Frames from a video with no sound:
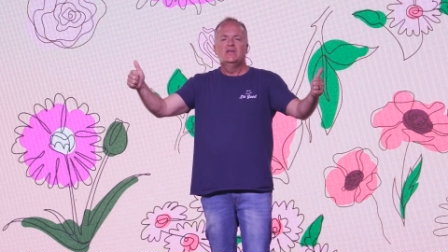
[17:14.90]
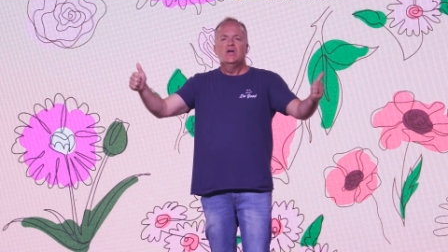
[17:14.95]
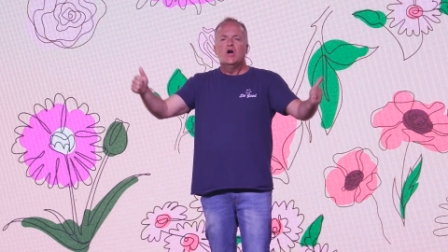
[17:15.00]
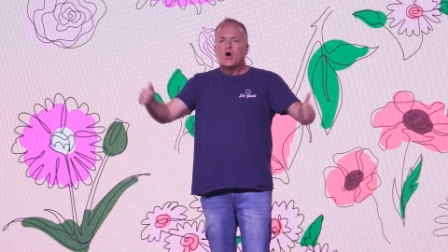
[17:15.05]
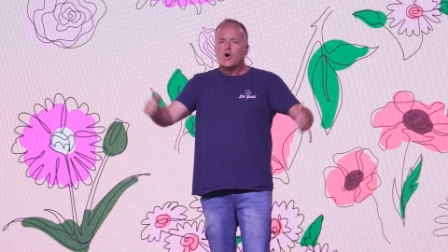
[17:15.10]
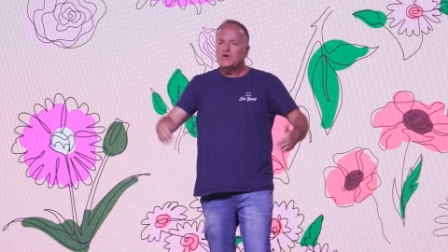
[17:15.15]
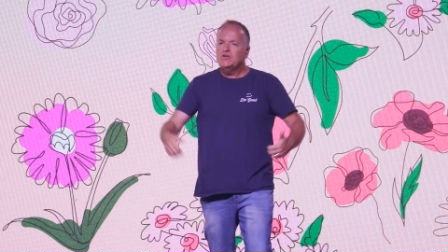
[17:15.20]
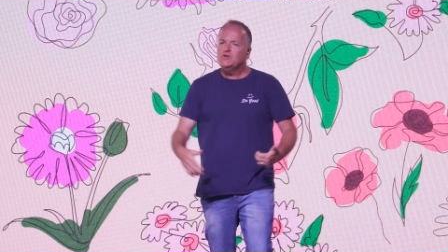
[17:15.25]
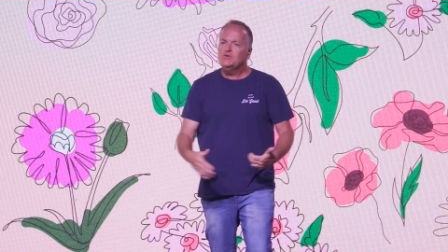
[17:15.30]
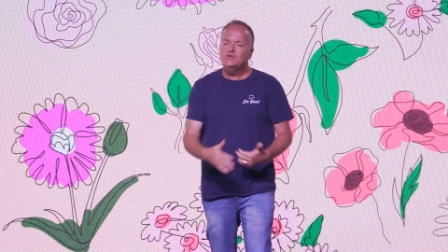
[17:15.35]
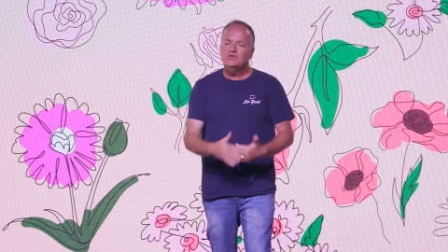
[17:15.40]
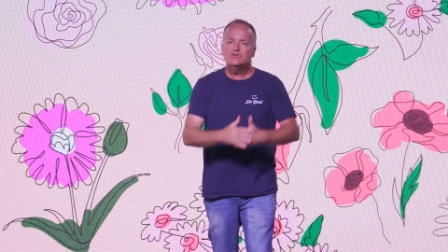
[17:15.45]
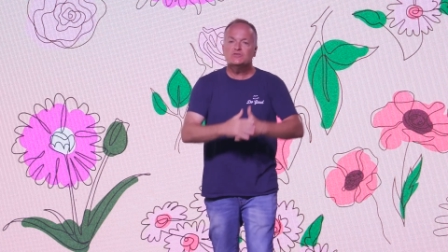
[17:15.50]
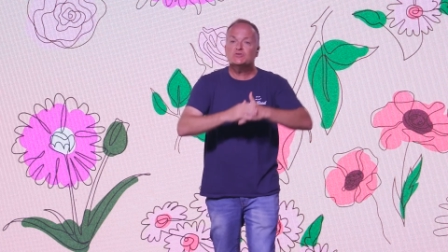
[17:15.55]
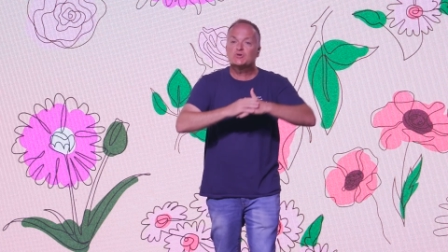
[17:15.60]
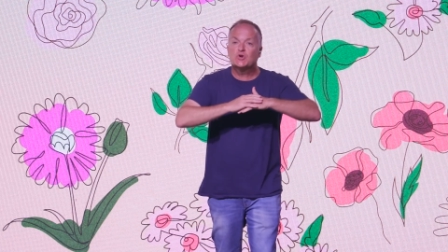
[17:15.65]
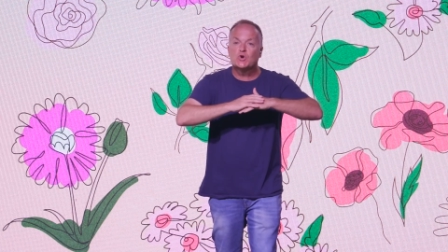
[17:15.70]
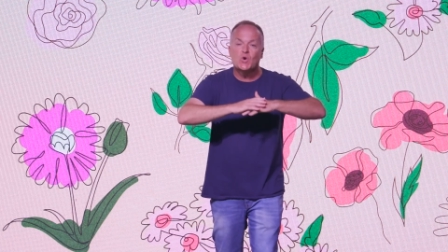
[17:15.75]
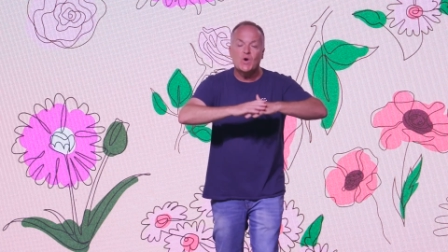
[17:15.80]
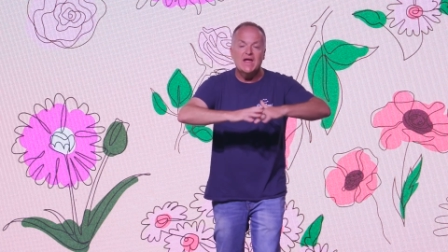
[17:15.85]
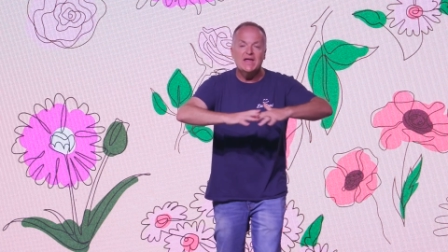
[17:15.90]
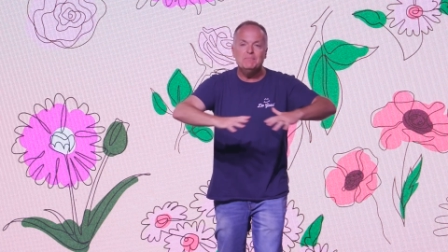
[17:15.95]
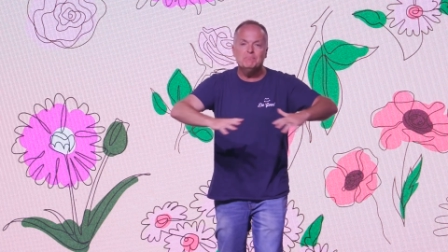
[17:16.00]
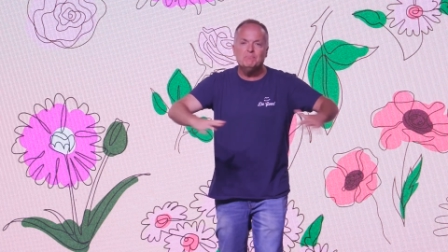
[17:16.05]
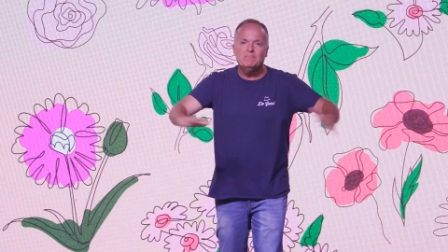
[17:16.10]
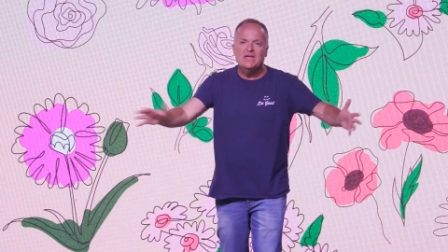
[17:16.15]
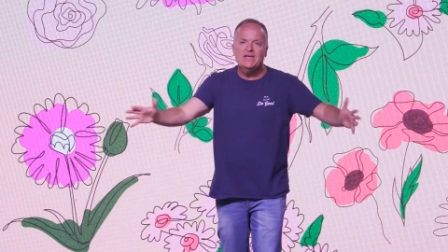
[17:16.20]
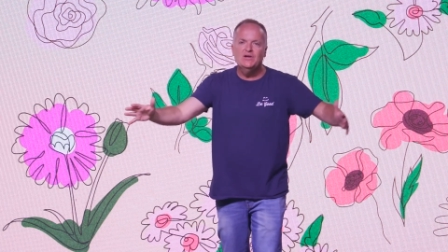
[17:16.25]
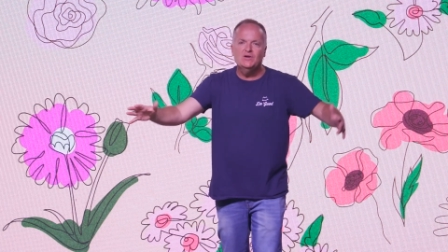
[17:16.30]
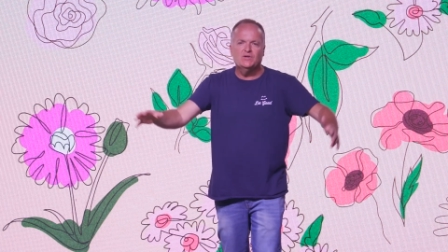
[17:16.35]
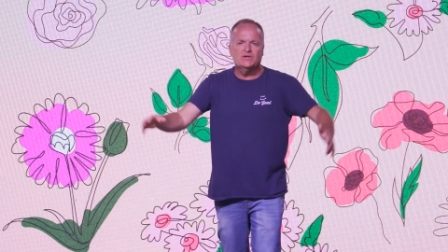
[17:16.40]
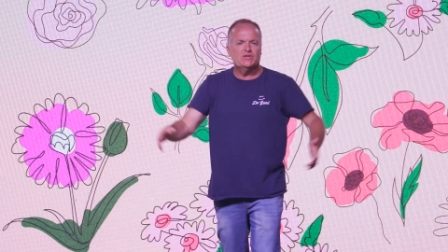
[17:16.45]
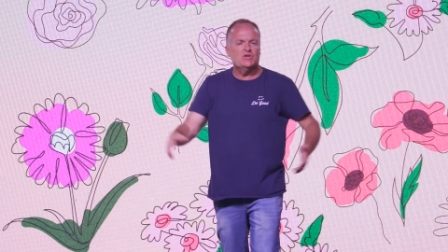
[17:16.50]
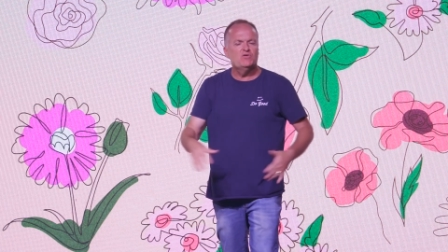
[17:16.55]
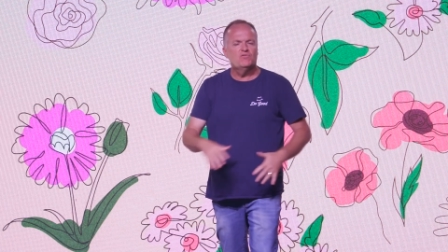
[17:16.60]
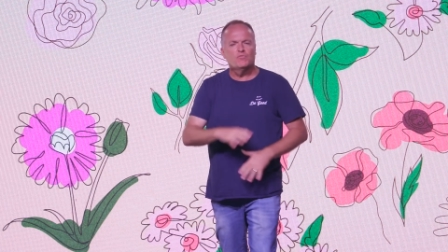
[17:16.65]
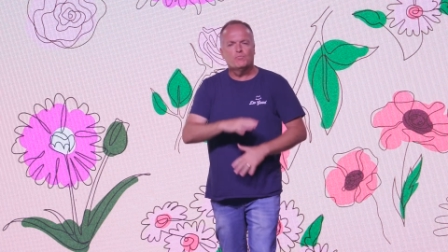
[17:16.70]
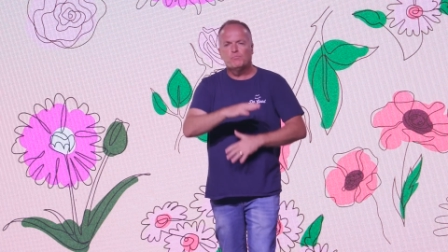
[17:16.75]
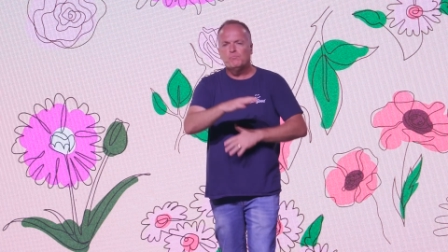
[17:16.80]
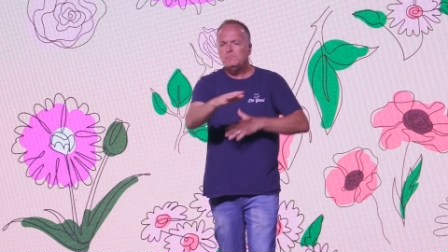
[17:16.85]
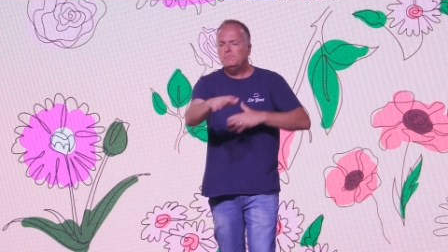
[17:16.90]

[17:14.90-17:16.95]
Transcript: Or you do this great meal and you've